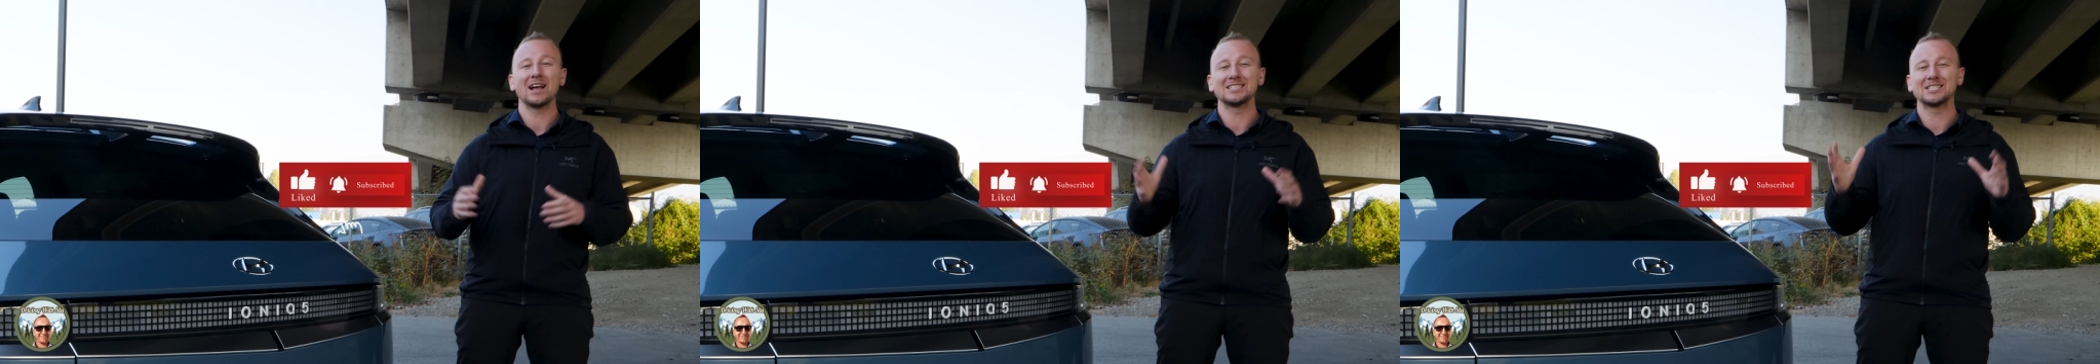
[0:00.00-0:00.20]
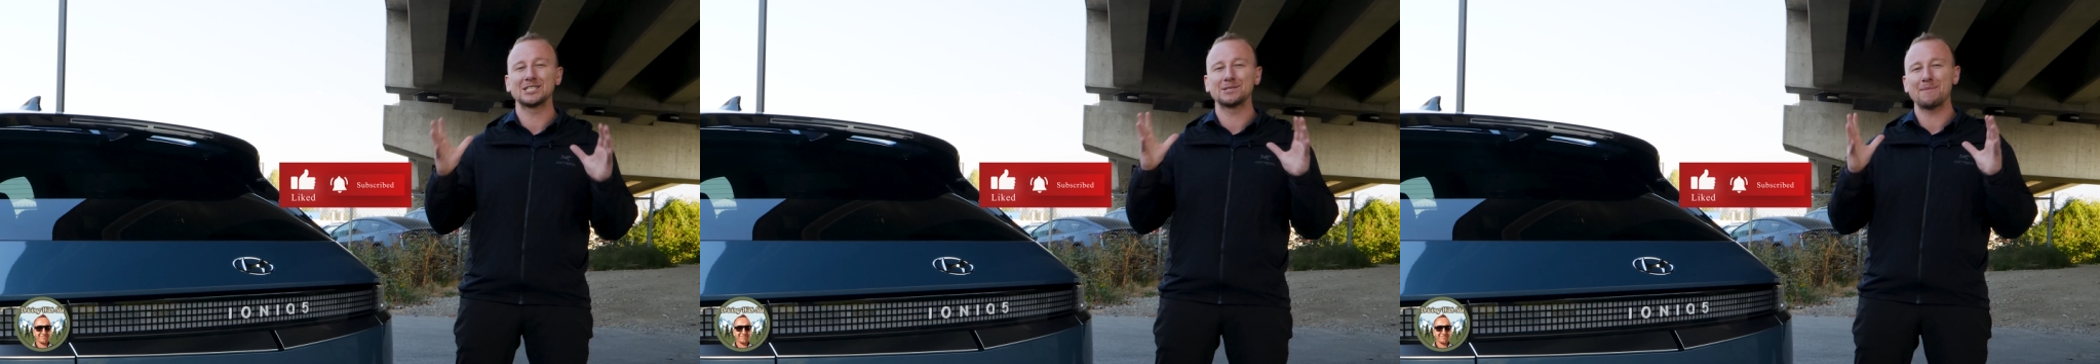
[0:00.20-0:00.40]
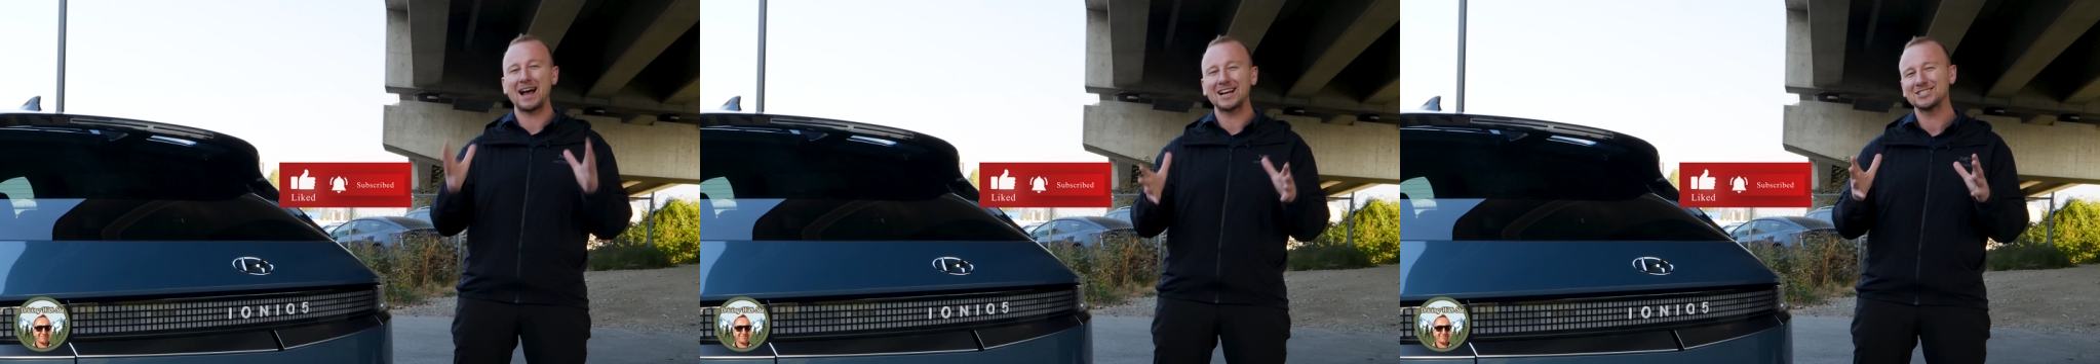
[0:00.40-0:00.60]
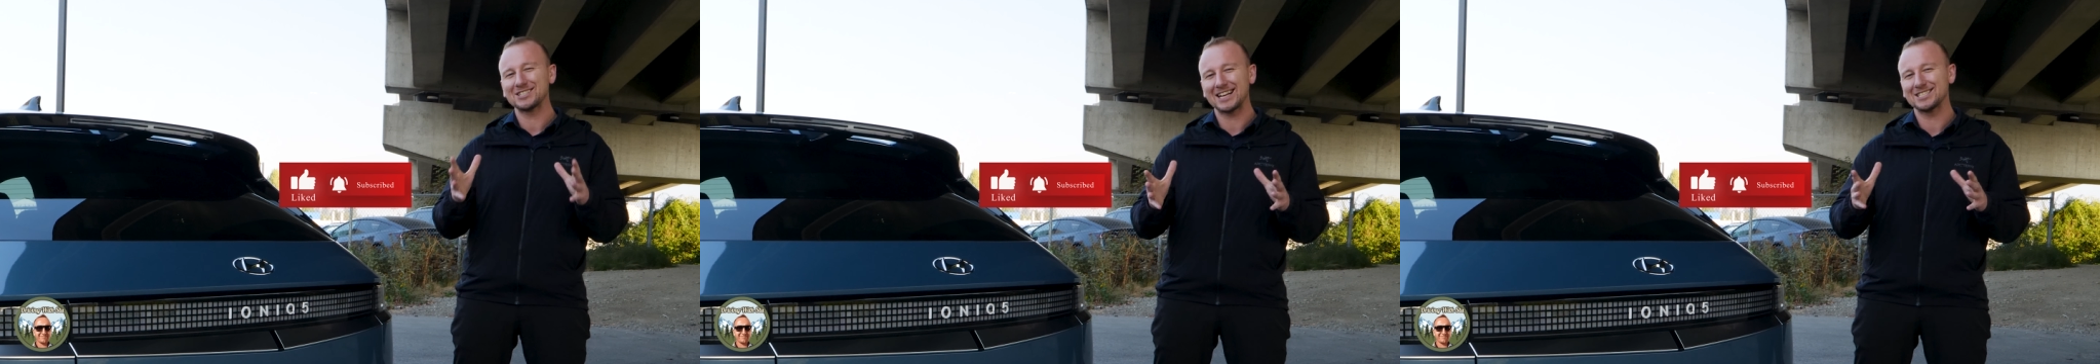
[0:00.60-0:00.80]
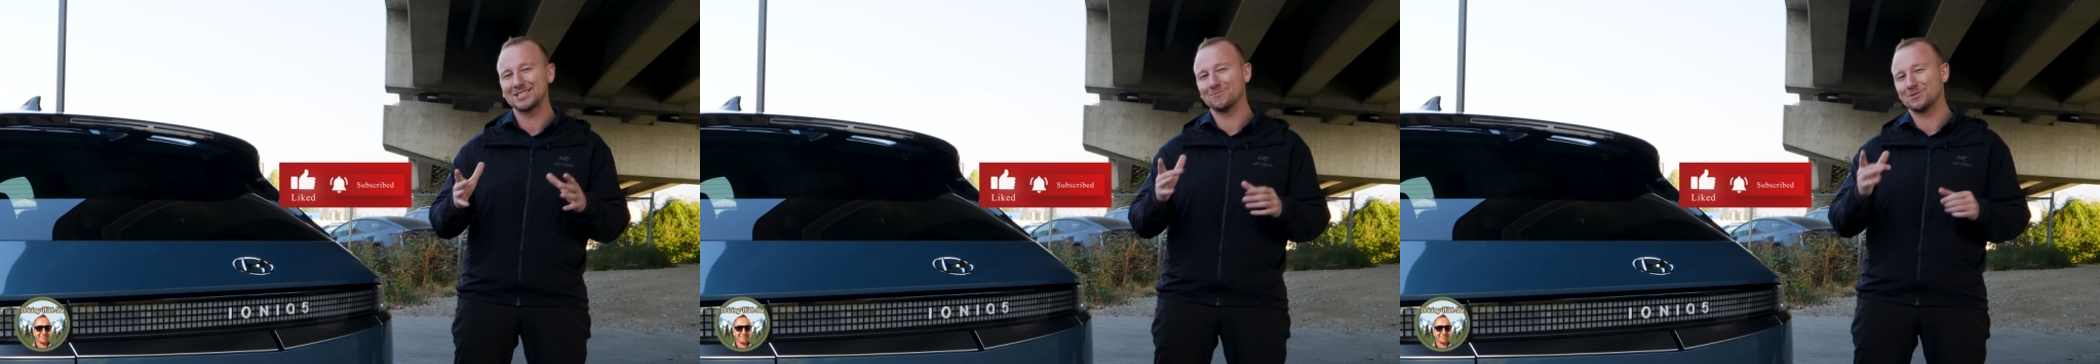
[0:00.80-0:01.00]
and smash
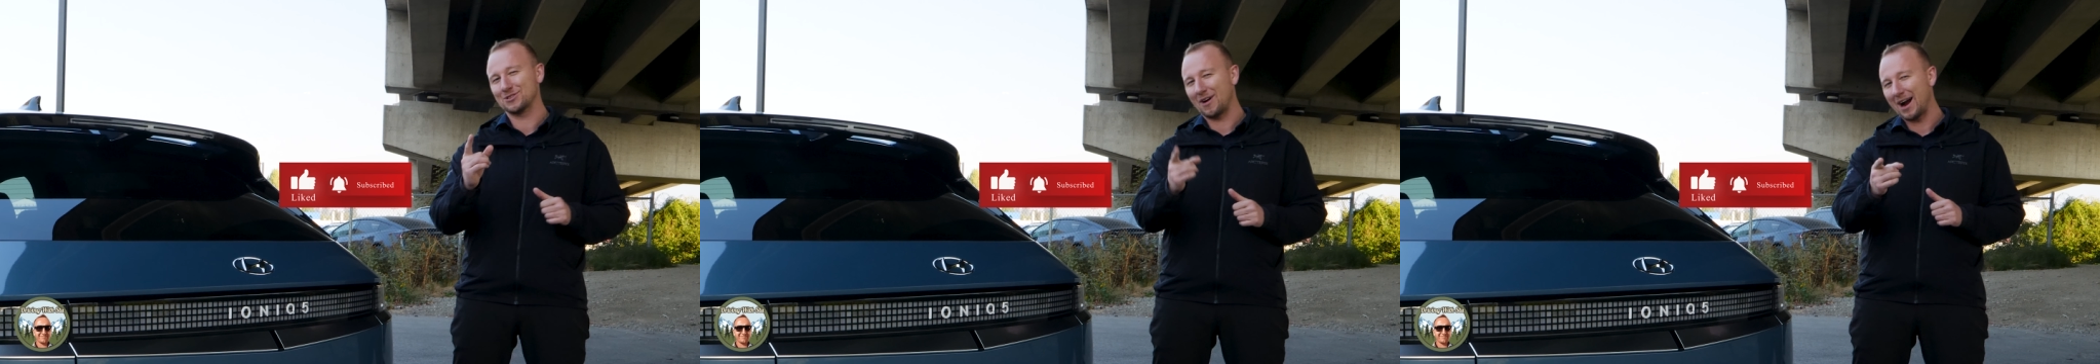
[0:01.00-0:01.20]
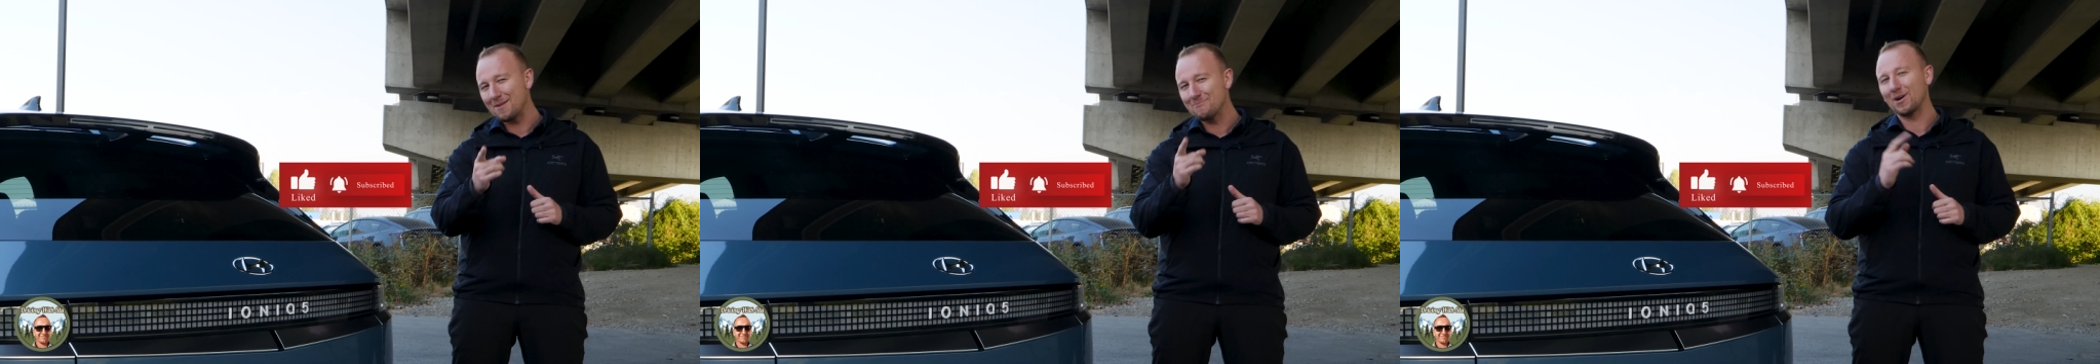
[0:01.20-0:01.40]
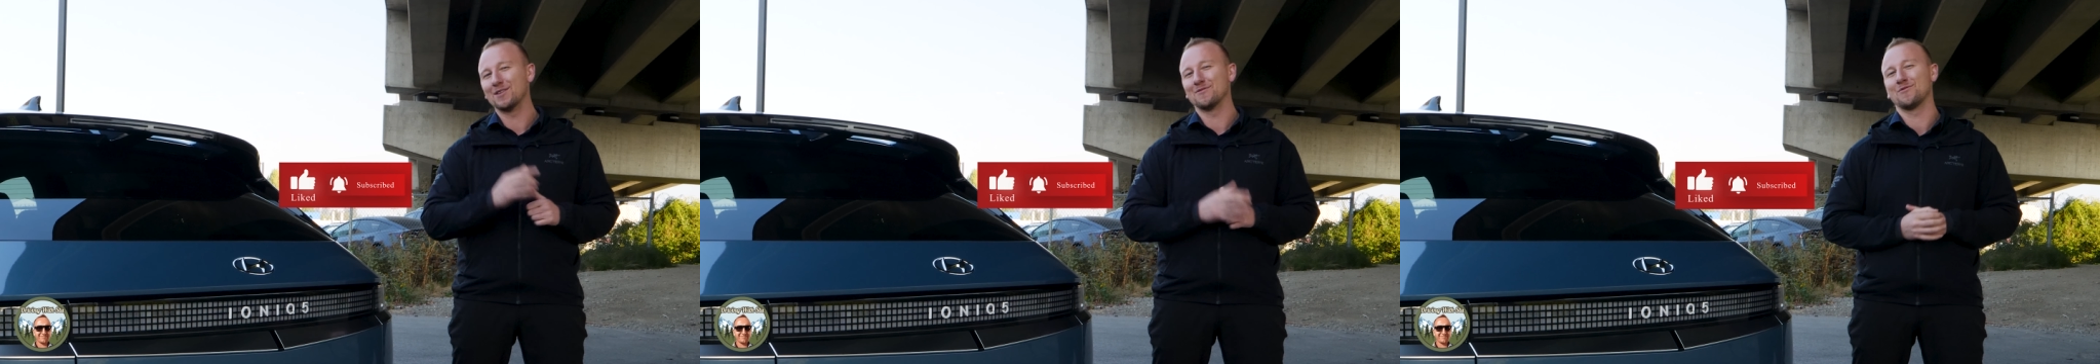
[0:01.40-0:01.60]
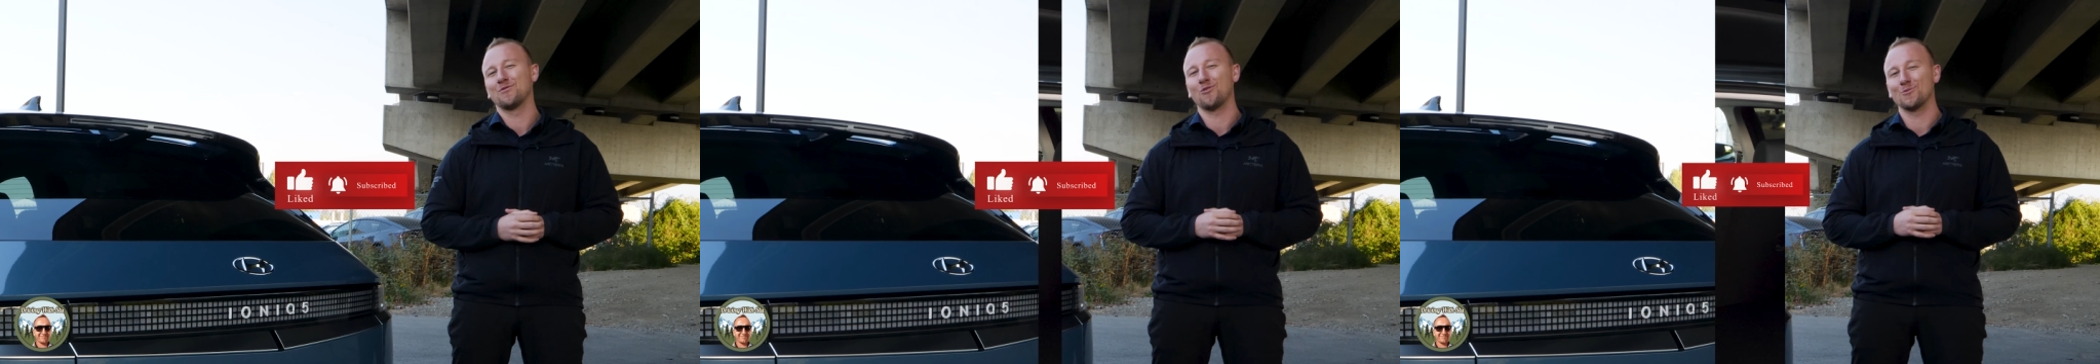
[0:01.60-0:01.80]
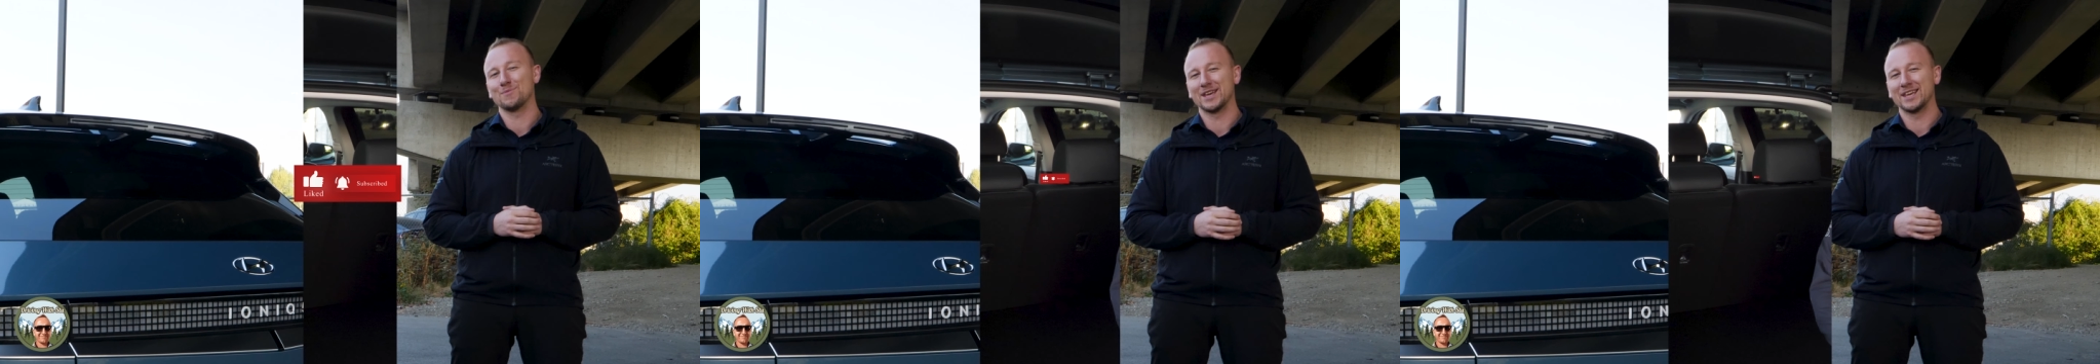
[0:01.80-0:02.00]
that subscribe button
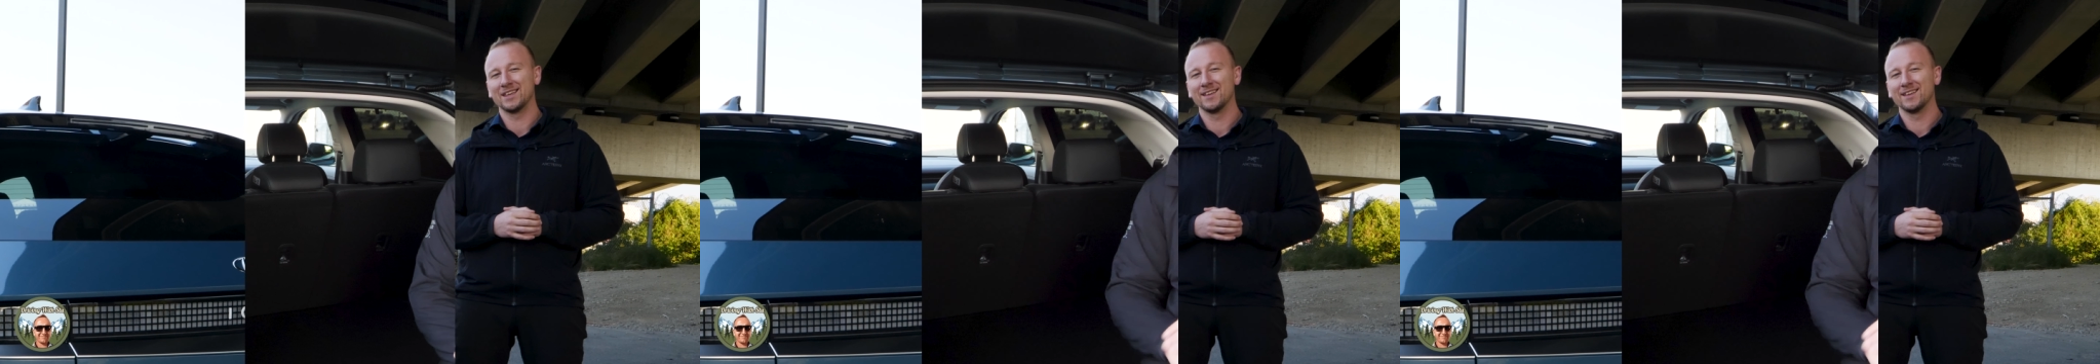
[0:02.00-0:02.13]
for me.